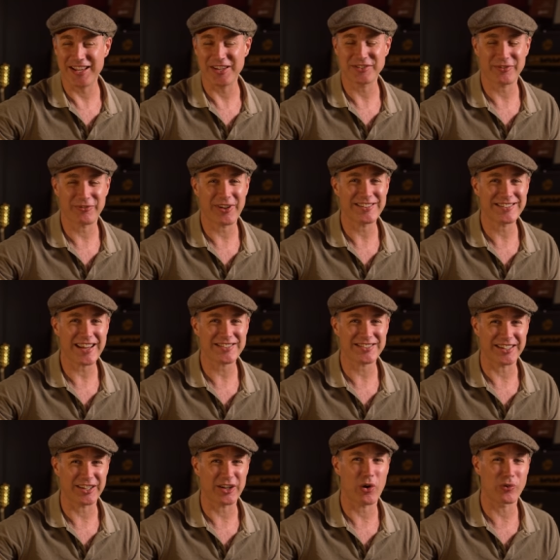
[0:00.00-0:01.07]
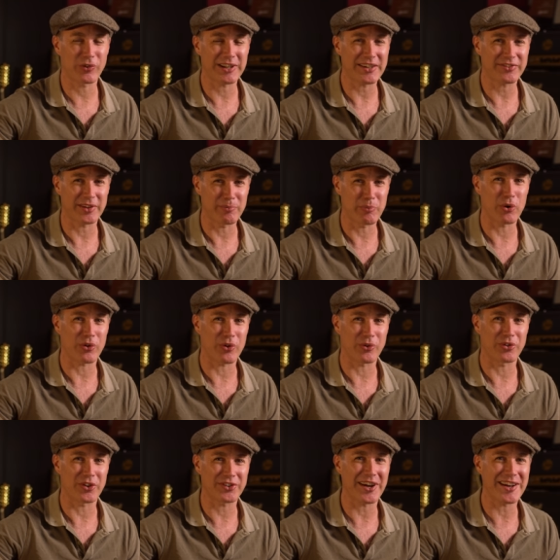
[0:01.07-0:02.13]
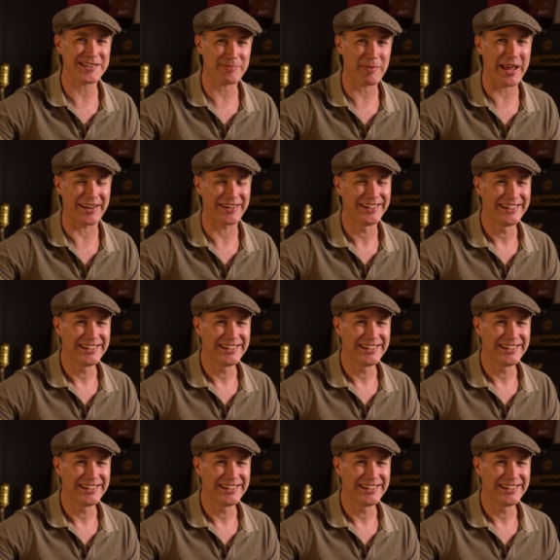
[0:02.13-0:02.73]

Now, there's a fantastic cult classic book called The Dice Man.